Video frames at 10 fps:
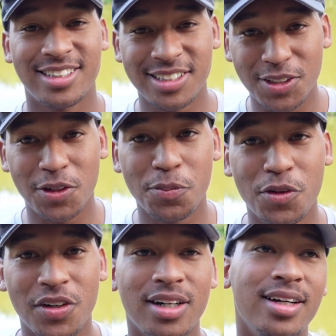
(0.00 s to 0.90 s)
It gets a little
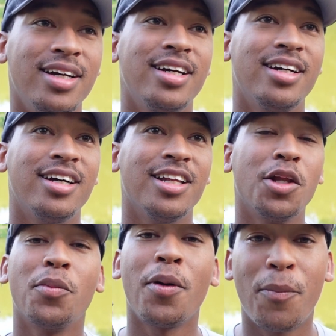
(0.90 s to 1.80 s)
more
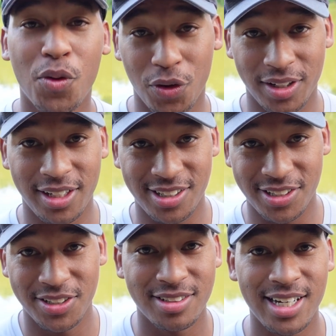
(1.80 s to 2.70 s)
important than
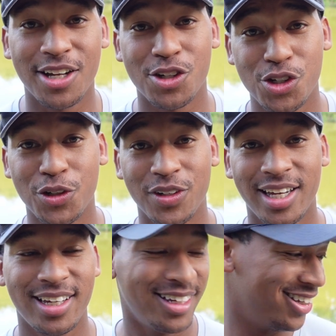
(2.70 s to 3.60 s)
tying your shoe,
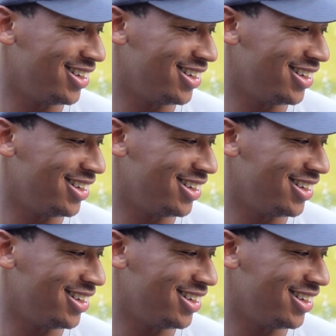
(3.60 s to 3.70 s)
okay?